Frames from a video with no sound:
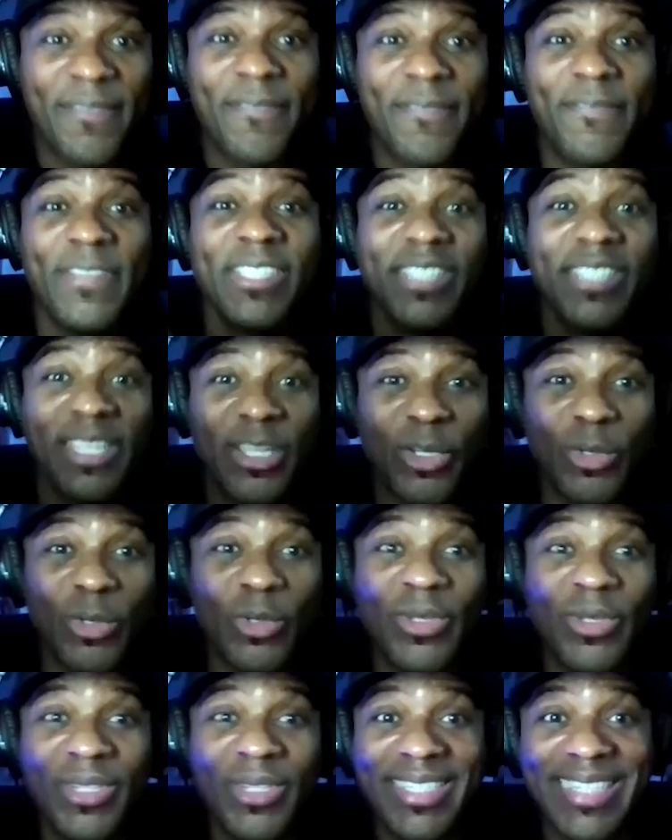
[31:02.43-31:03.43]

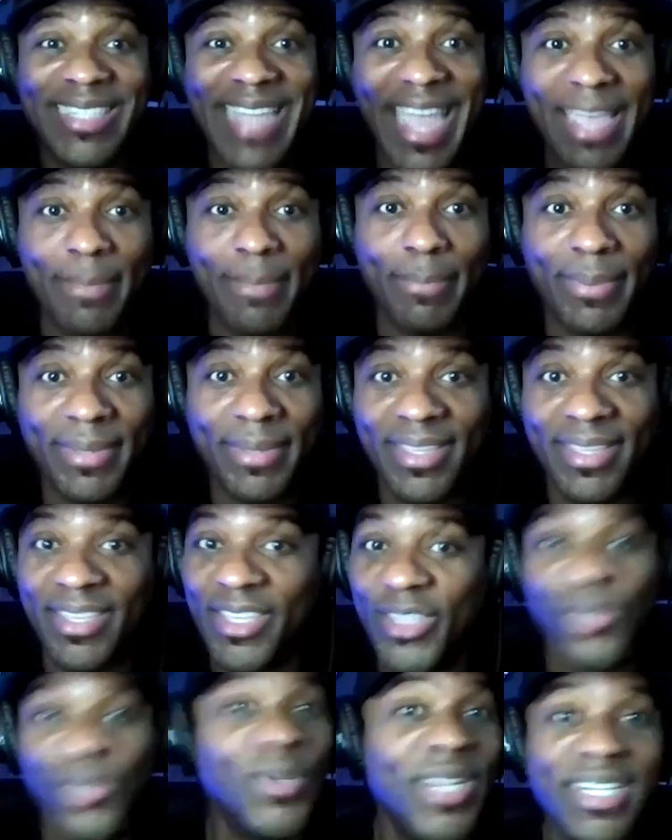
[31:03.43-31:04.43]
physical tape.
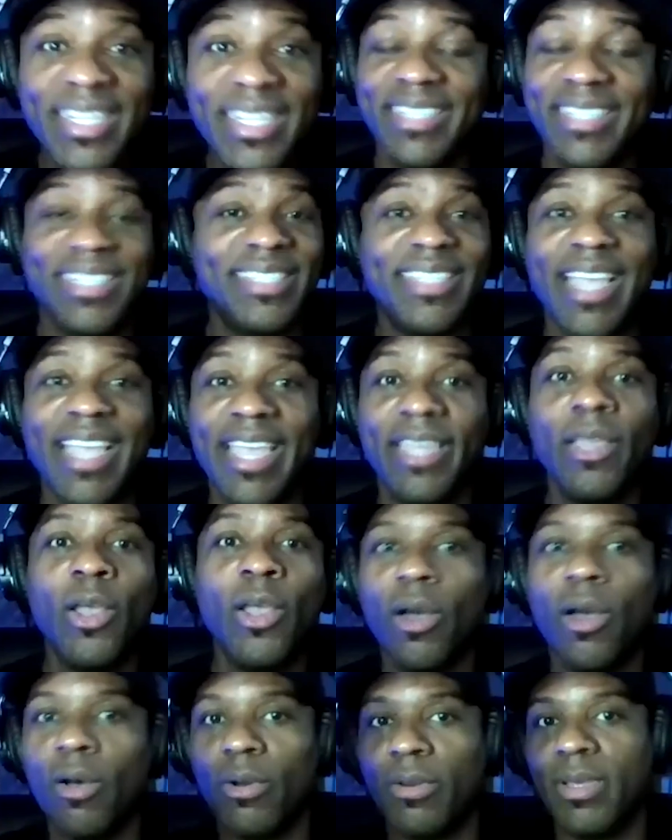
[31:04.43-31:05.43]
You didn't get to say,
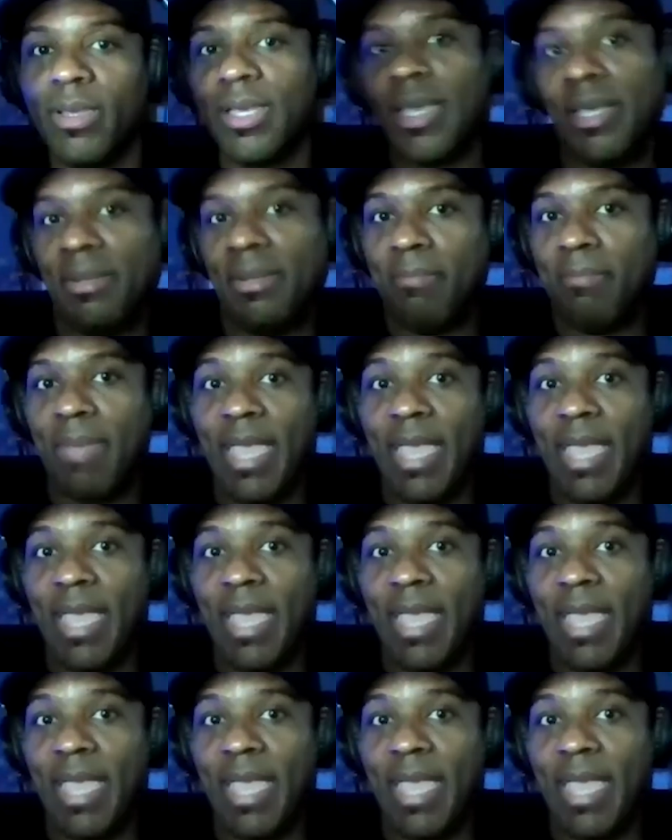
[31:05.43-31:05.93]
oh, cut and